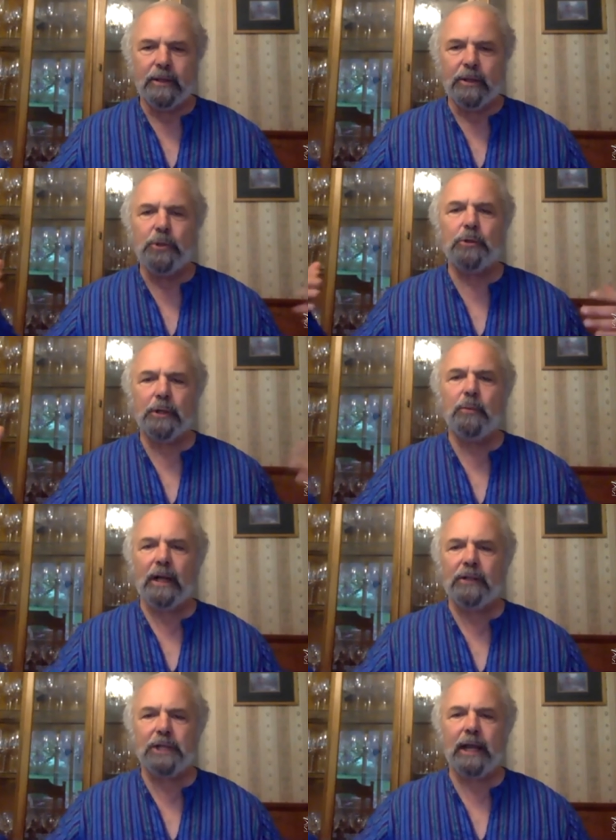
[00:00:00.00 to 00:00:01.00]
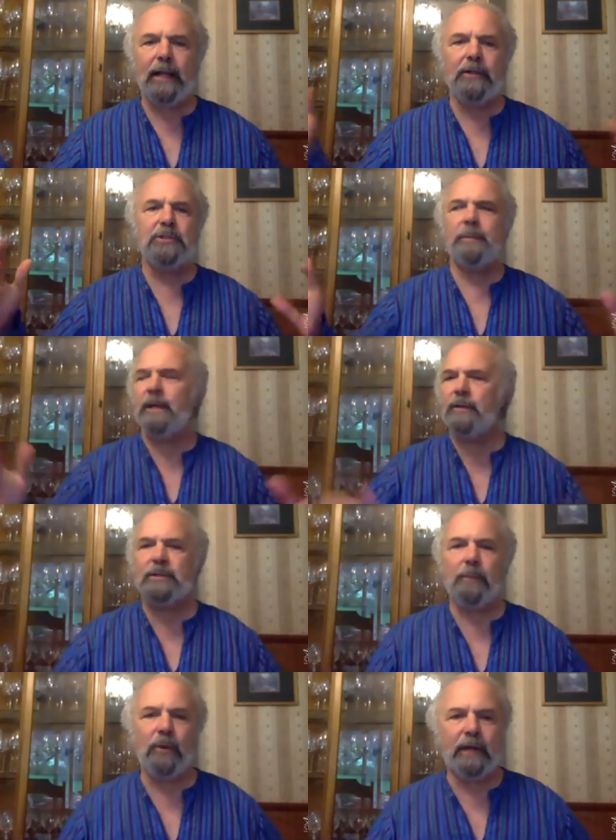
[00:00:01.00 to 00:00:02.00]
you could well challenge me this
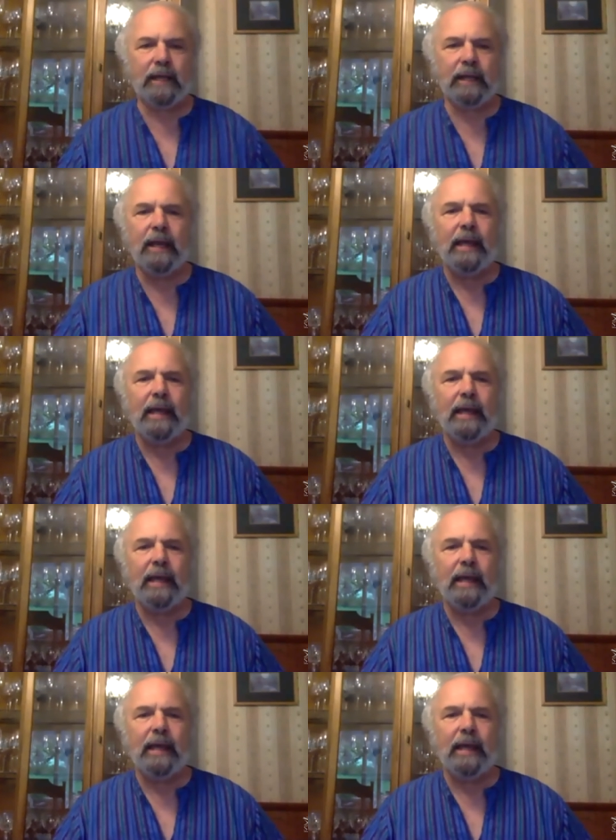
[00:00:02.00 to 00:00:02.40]
morning